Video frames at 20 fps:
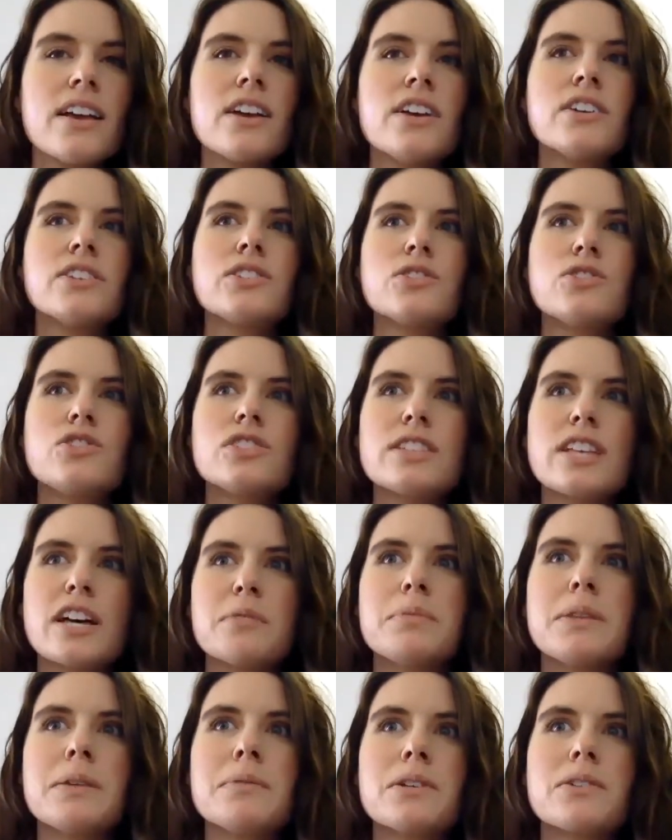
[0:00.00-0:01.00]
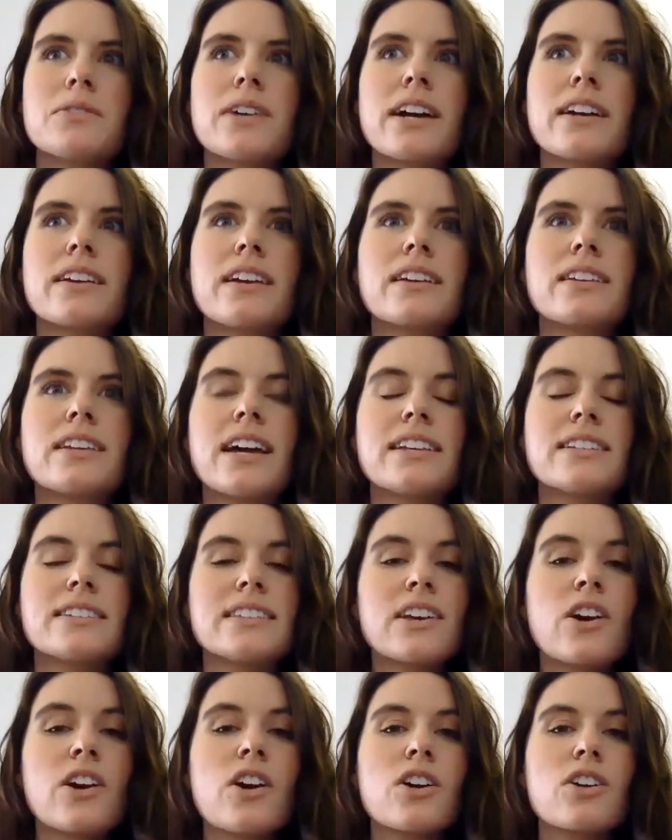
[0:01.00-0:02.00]
So just help them to recognize
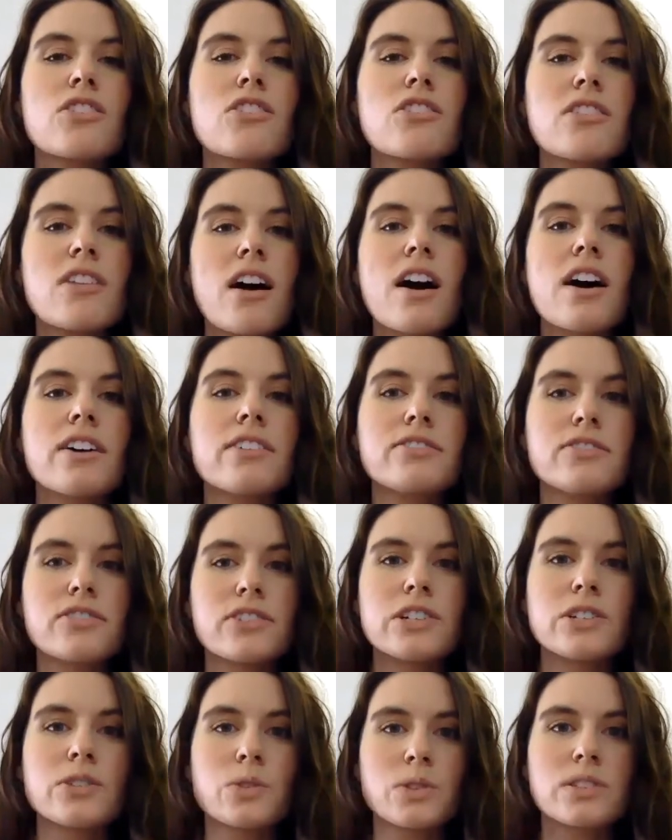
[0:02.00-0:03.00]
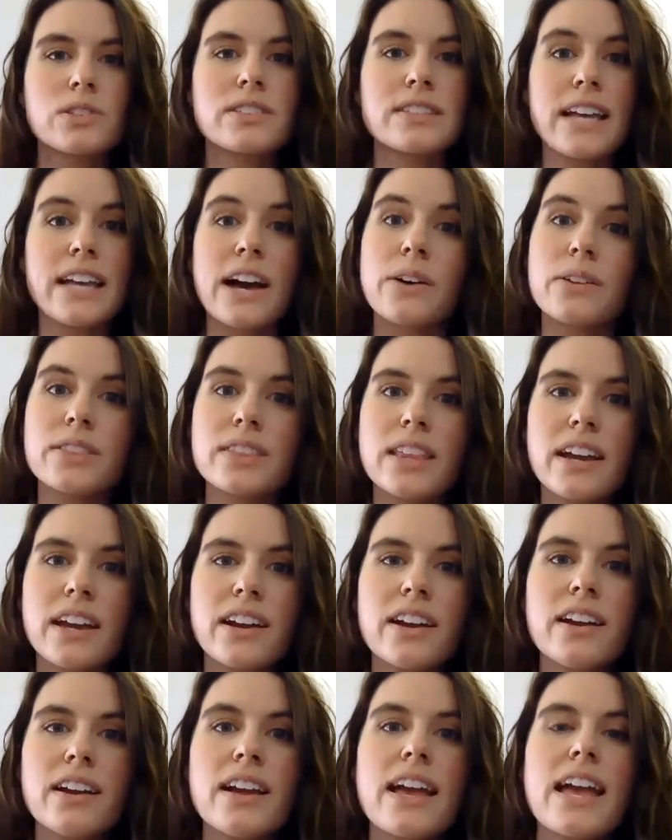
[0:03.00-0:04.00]
there are a lot of resources out
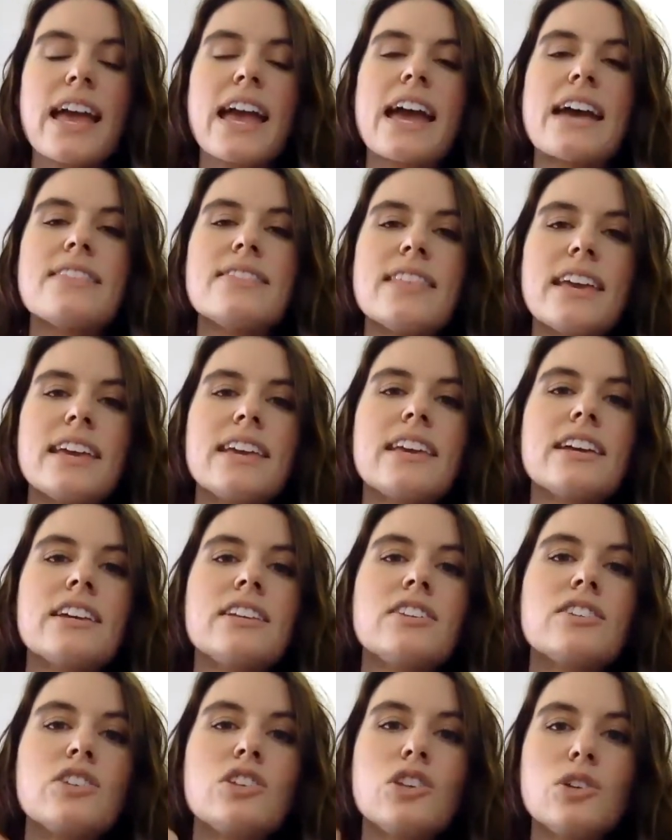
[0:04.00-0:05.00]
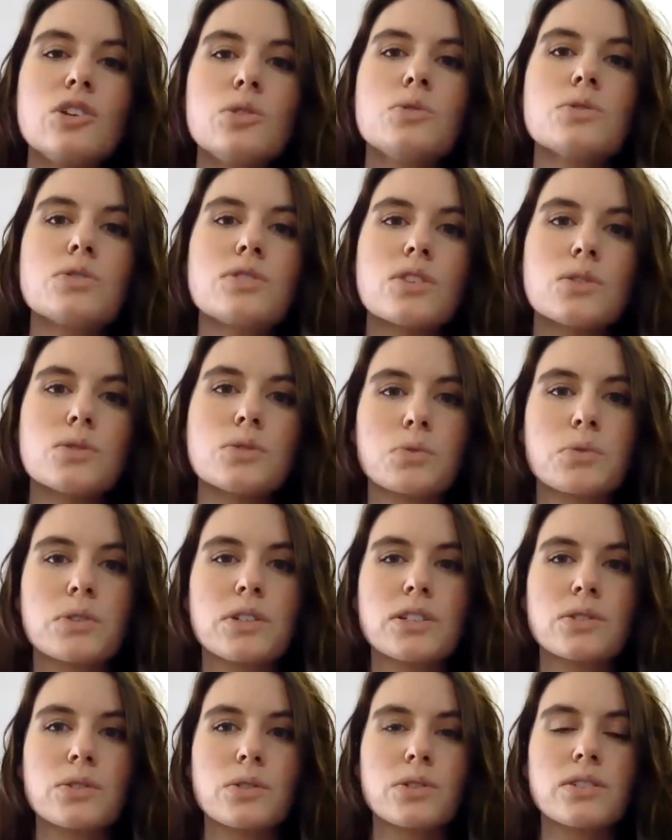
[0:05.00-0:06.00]
there and they can use those
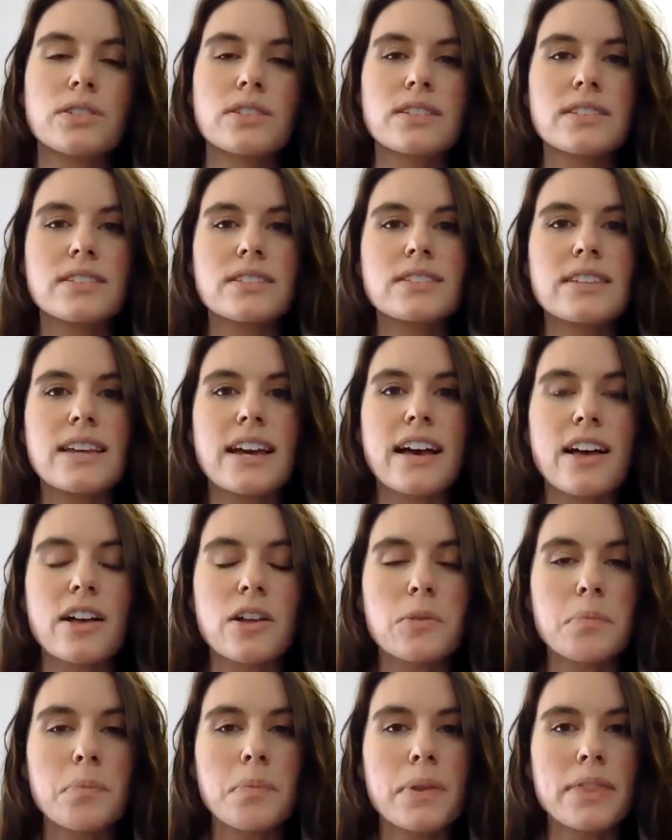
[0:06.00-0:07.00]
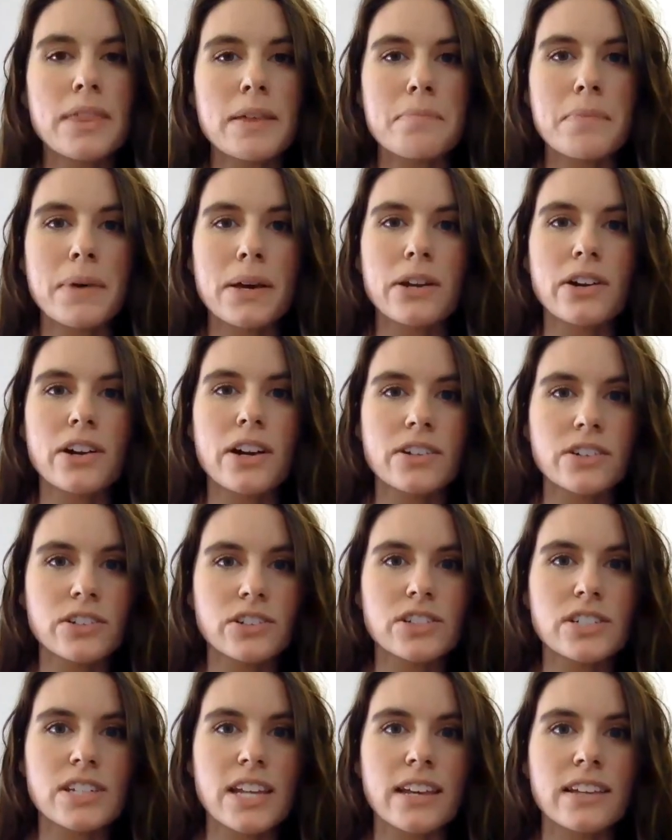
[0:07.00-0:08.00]
resources to help them better
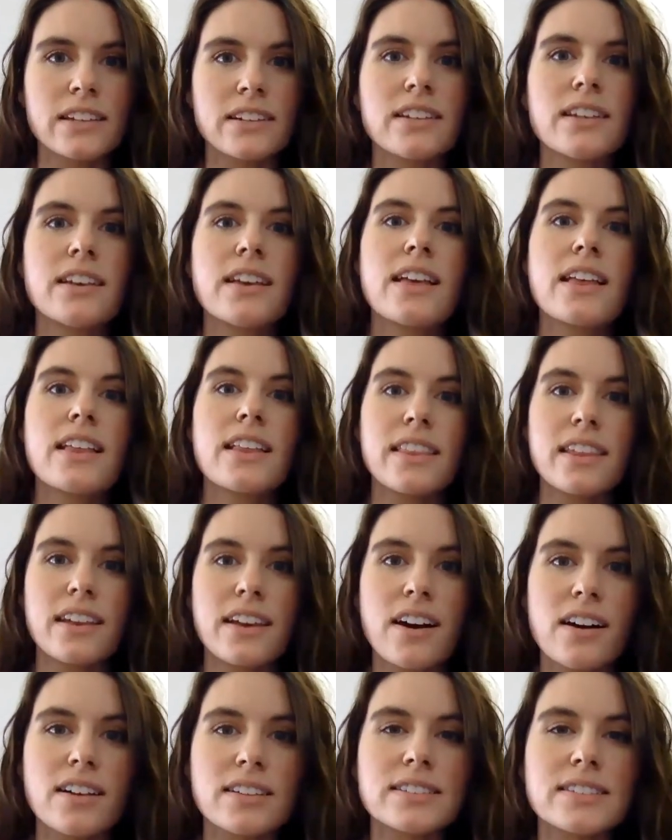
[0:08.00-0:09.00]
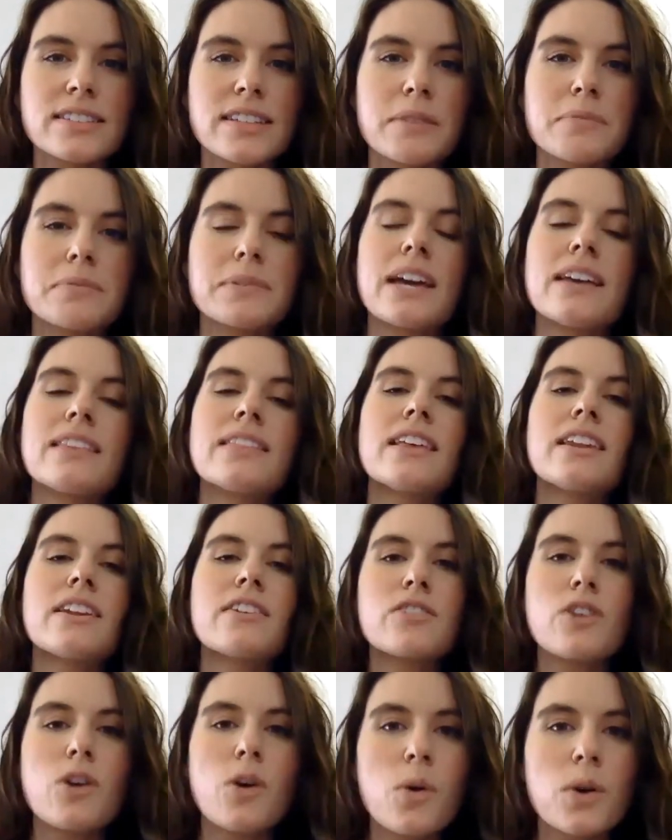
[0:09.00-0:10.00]
understand the concept. And then of
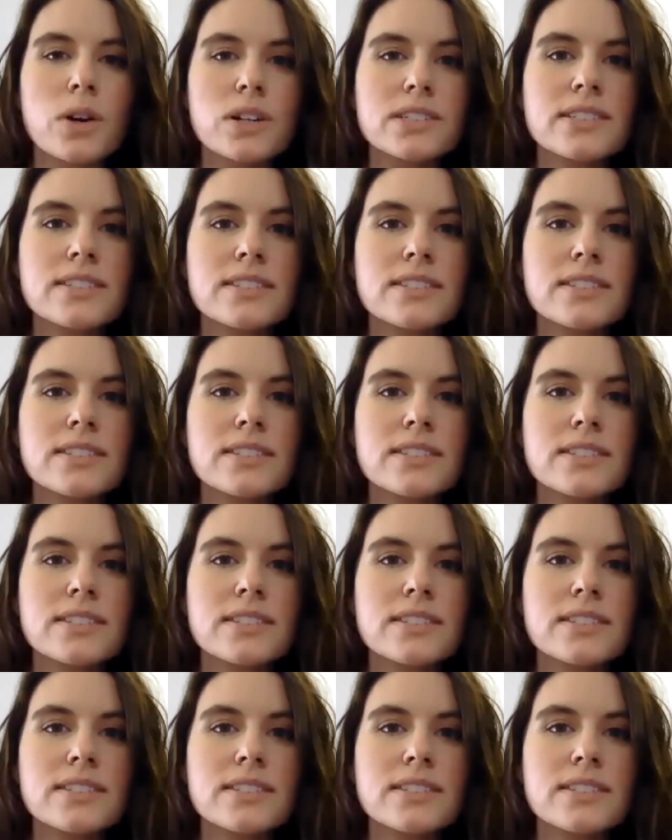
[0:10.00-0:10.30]
course,